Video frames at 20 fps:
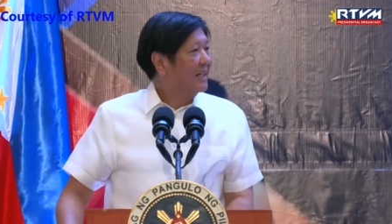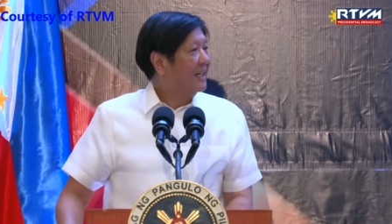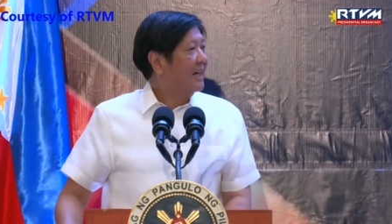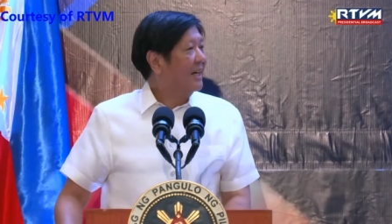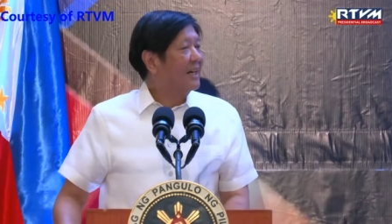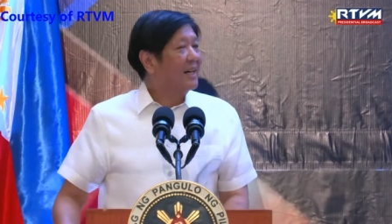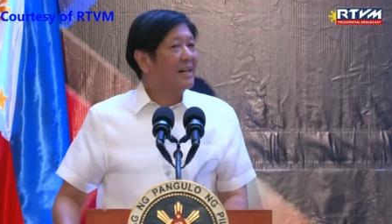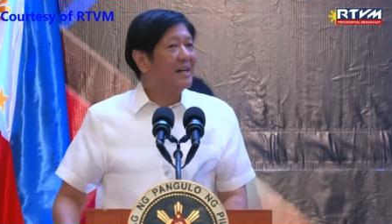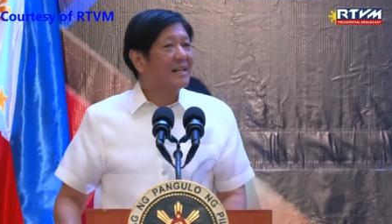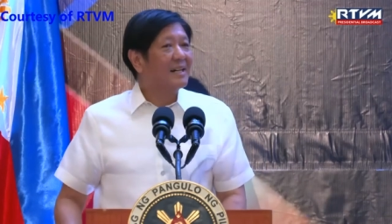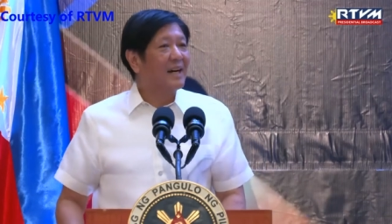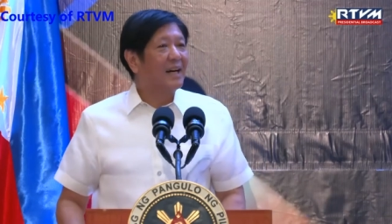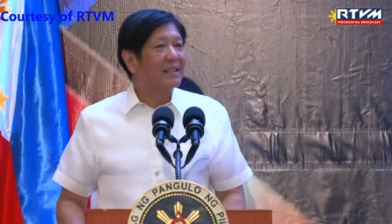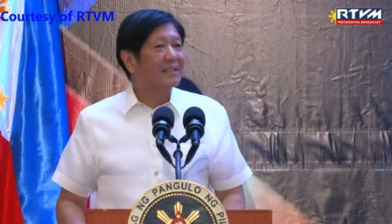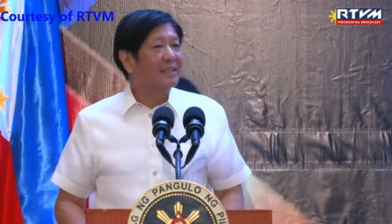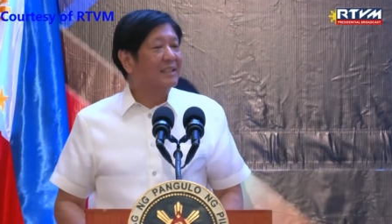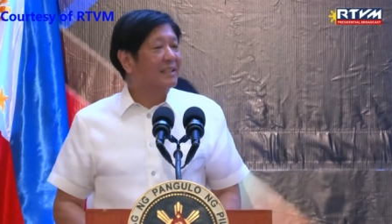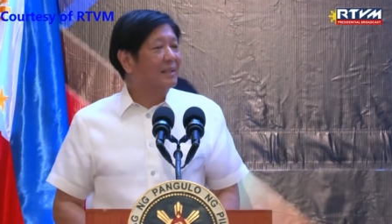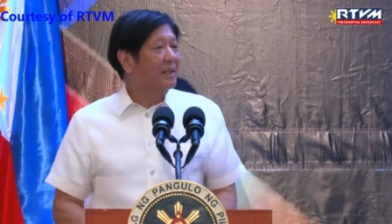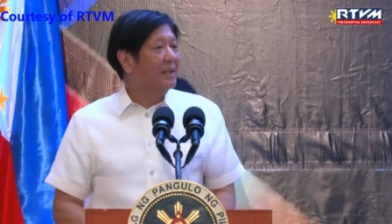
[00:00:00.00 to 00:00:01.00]
Ang
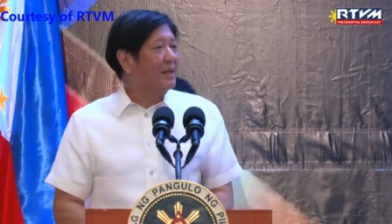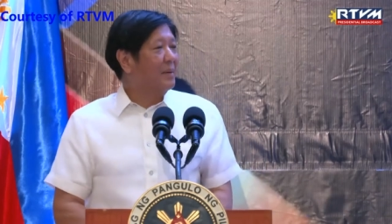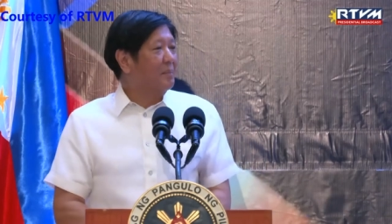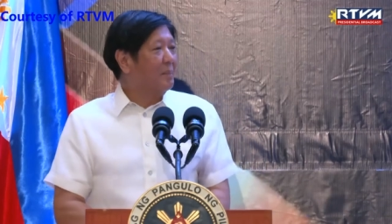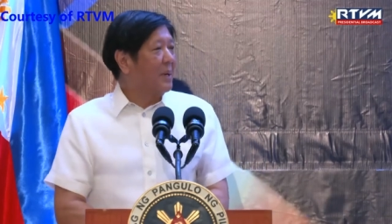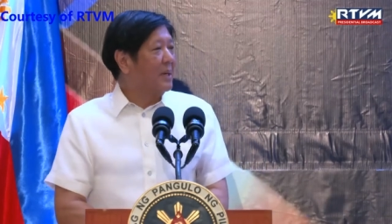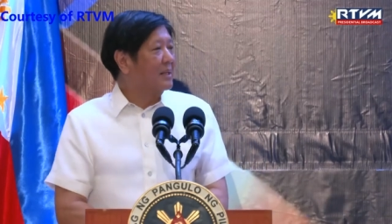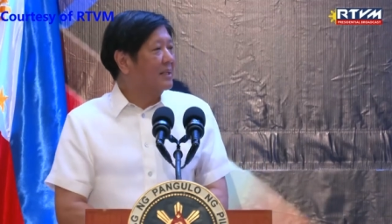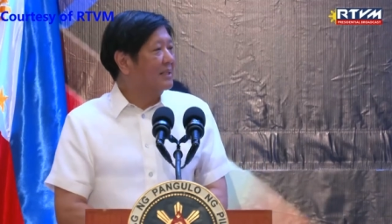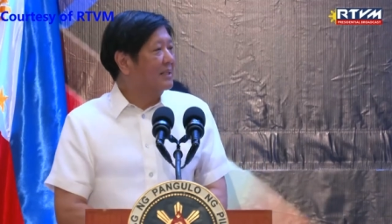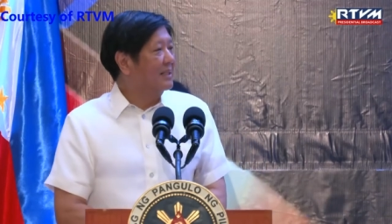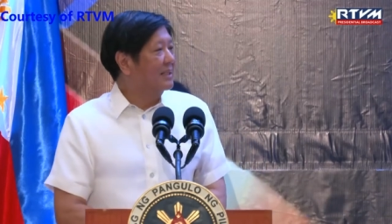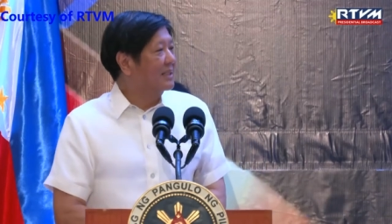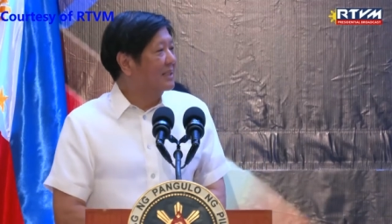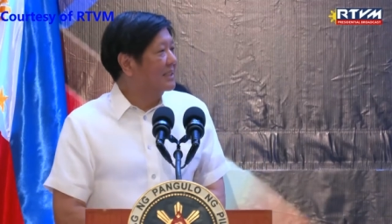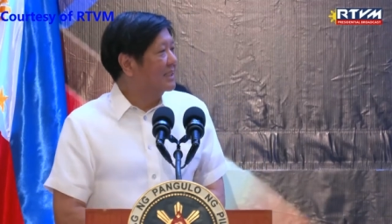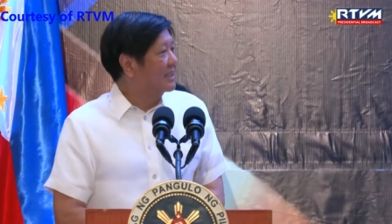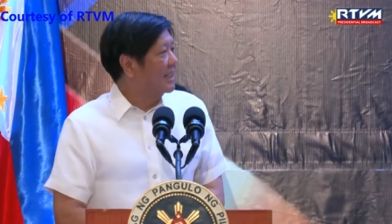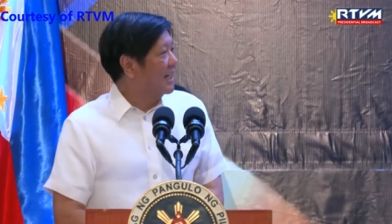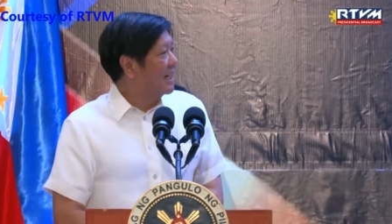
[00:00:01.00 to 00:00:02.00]
ating uh,
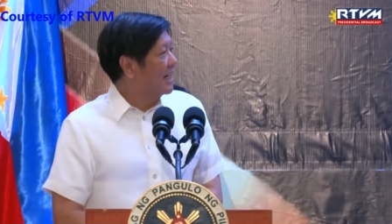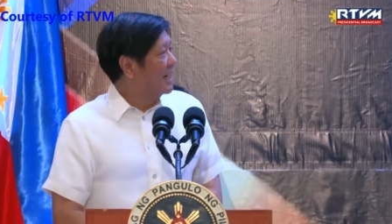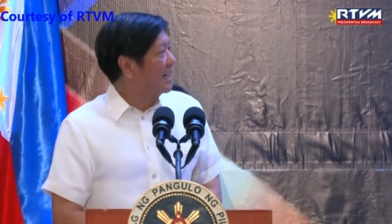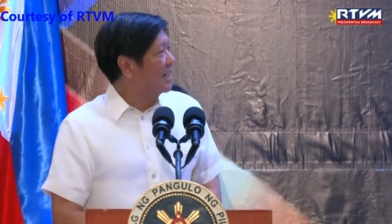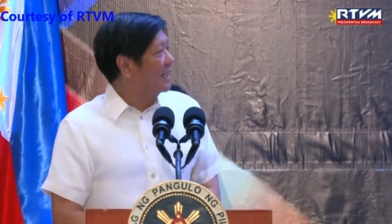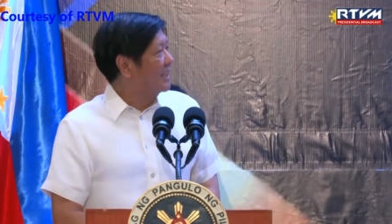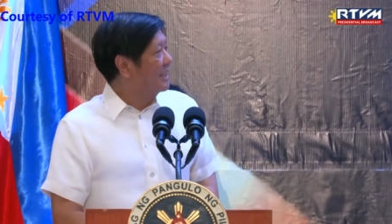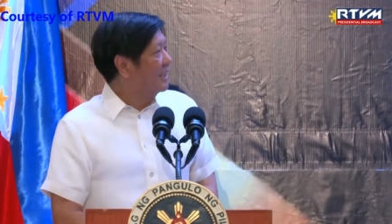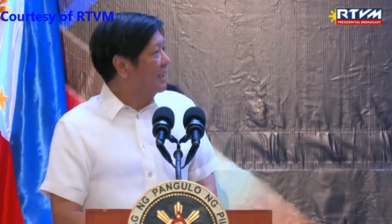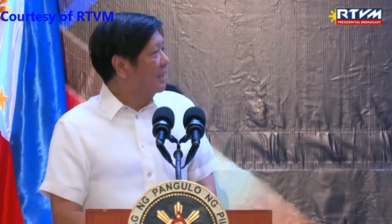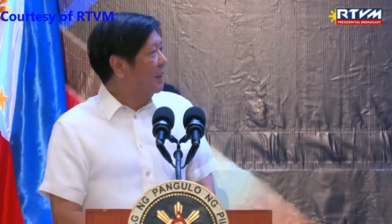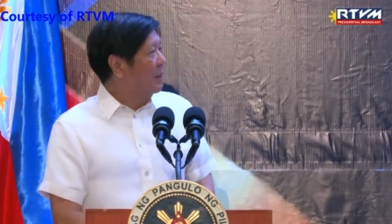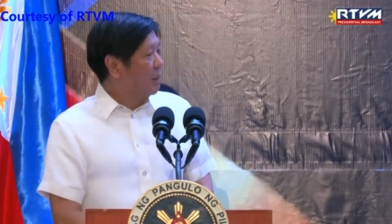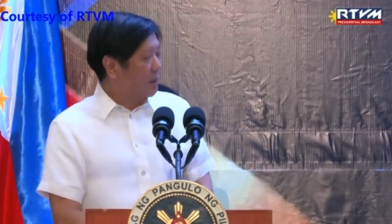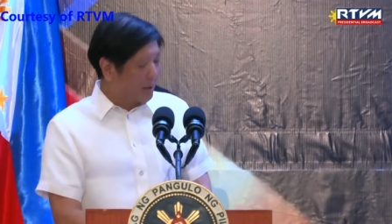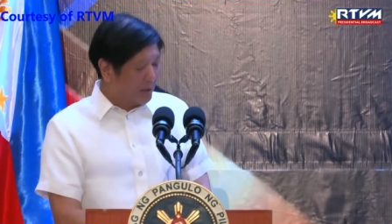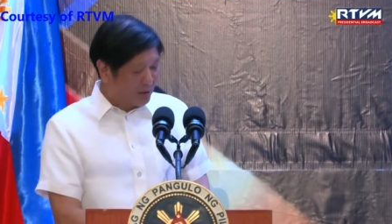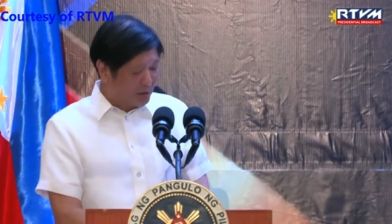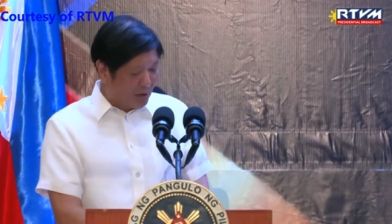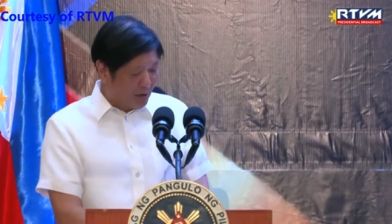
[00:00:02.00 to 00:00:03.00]
partners, uh,
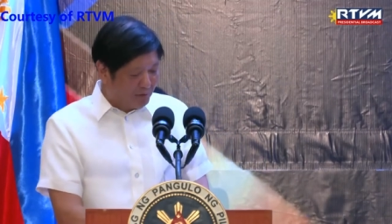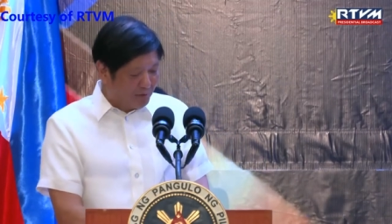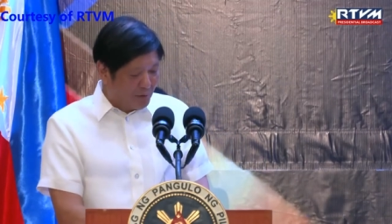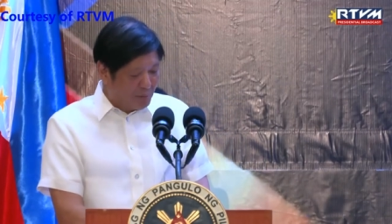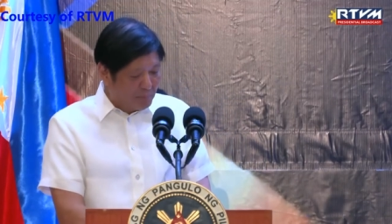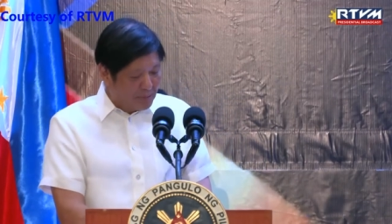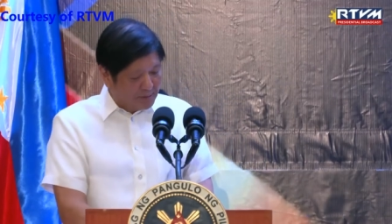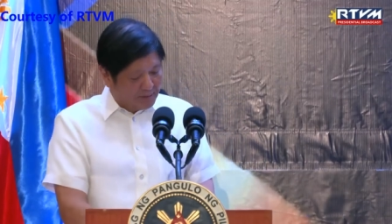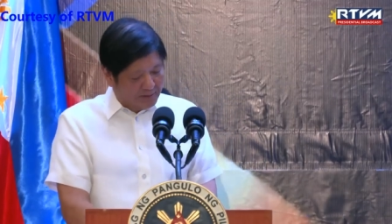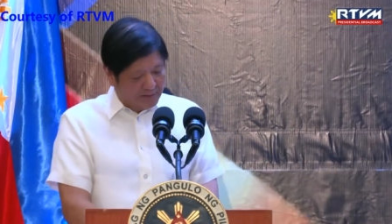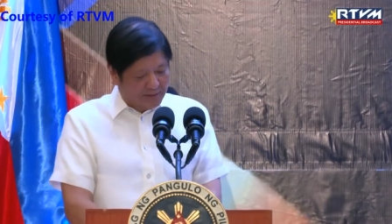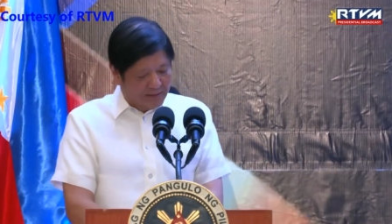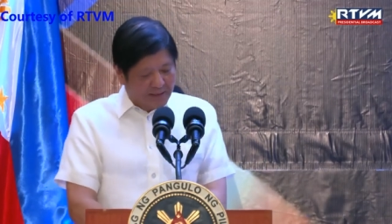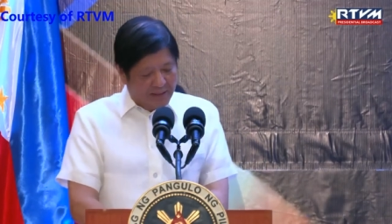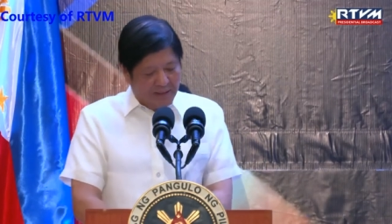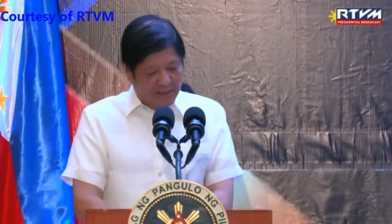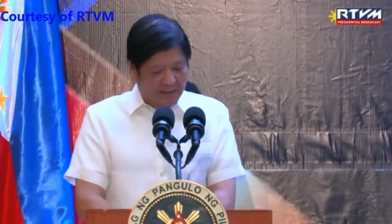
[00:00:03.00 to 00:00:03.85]
local government.